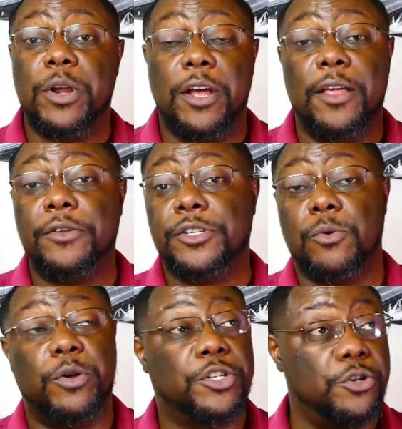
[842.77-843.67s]
with others
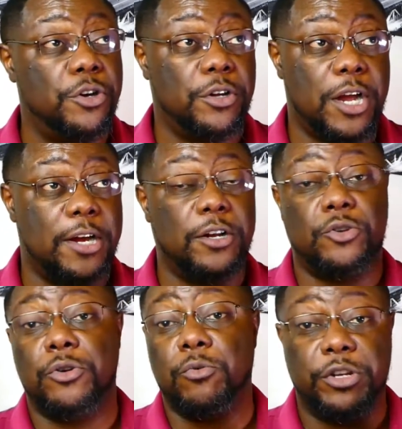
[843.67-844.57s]
in which you're kind of
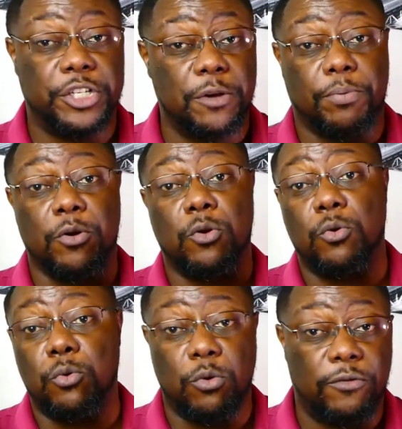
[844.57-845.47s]
doing a
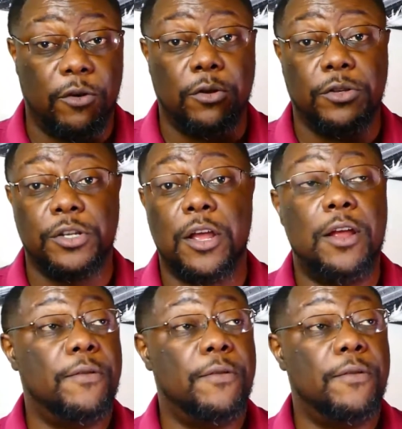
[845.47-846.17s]
reciprocal referrals.